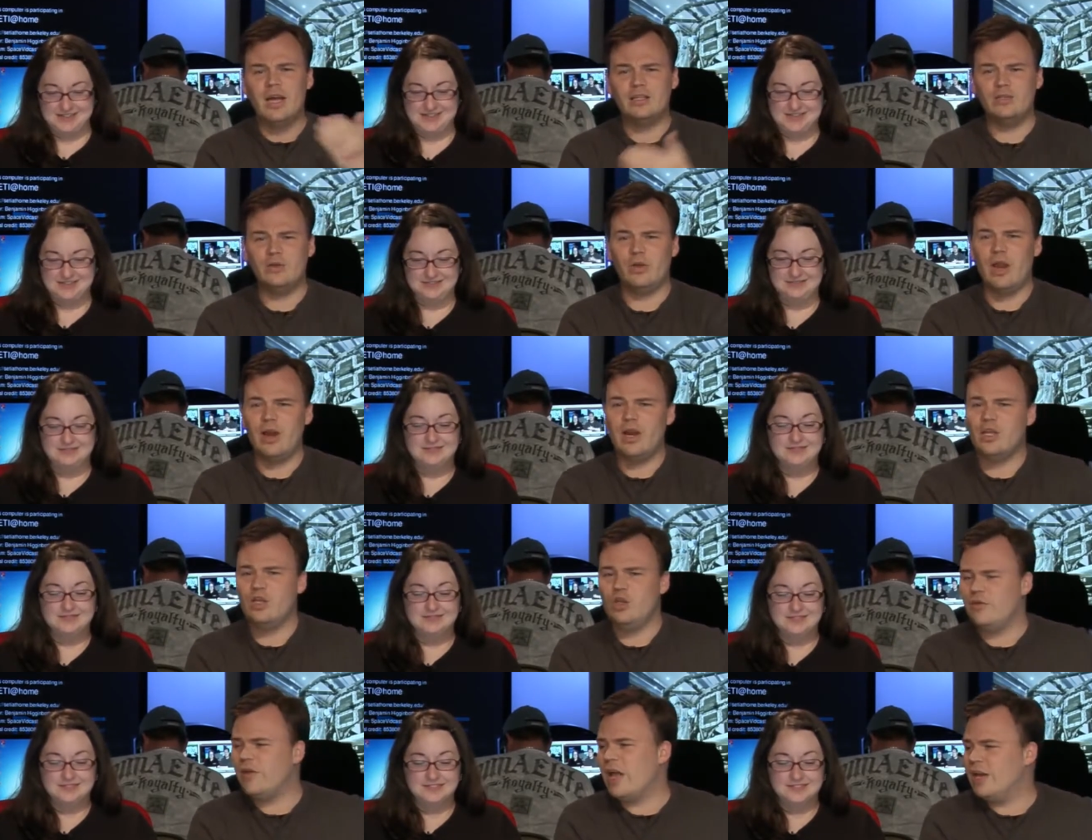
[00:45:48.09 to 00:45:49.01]
Speaker 1: Uh, so Carrie,
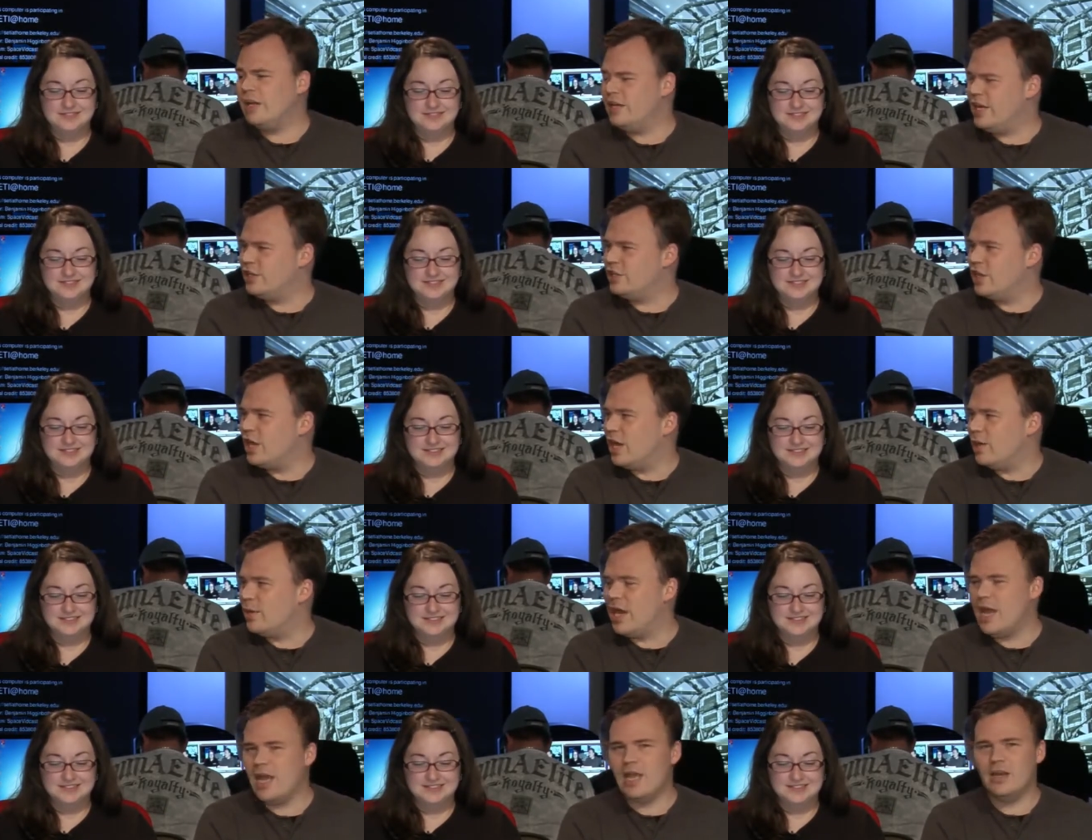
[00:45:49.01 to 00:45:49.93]
you've got a day job,
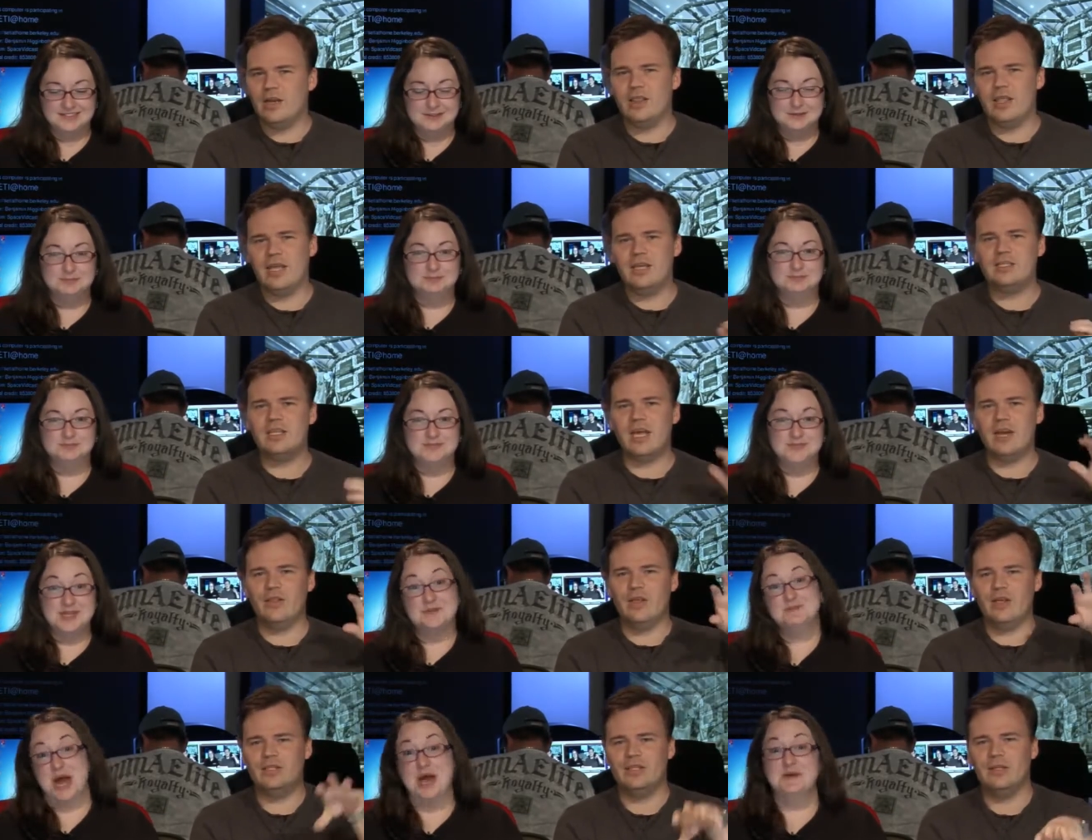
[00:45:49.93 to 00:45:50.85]
and they decided
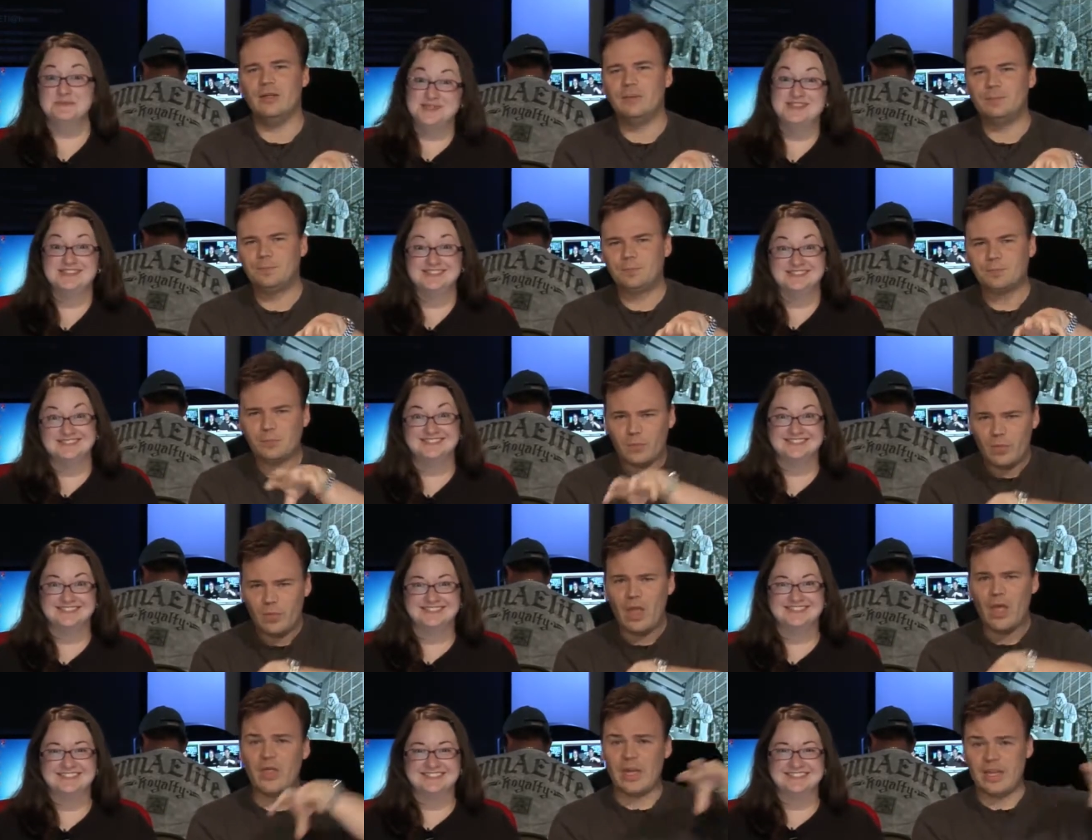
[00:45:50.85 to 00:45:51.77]
sometimes. that sometimes
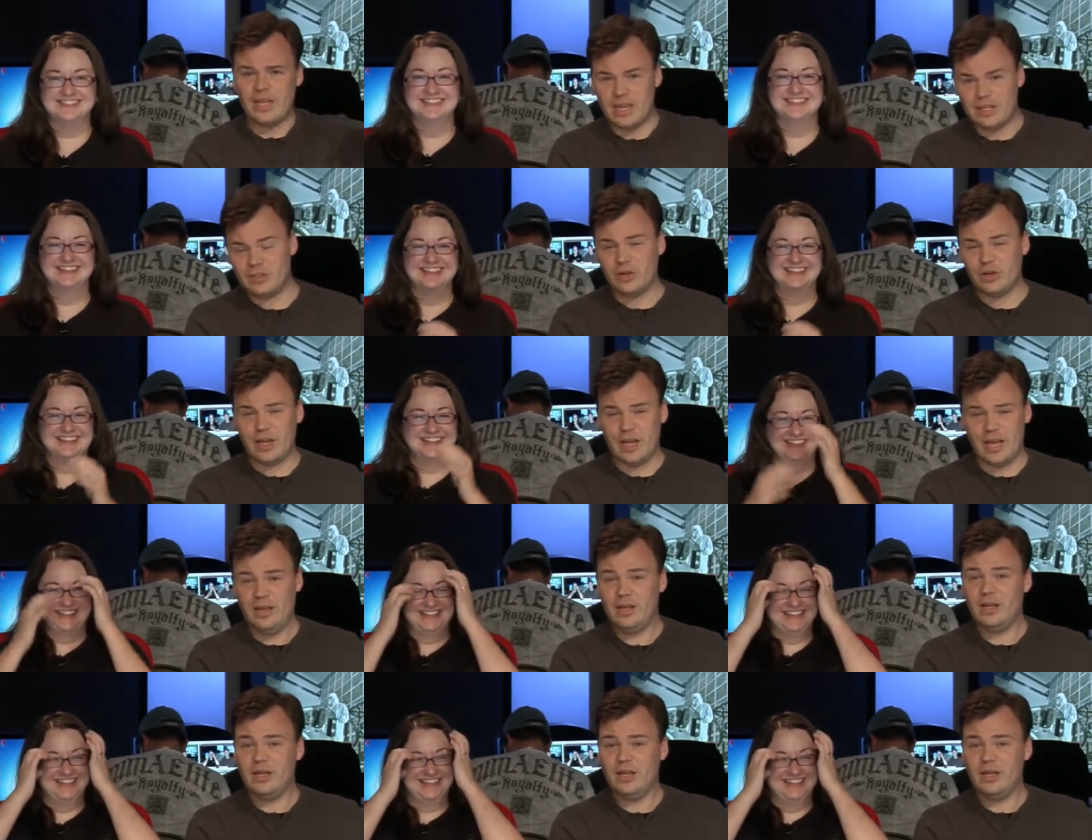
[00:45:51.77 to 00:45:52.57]
that yesterday,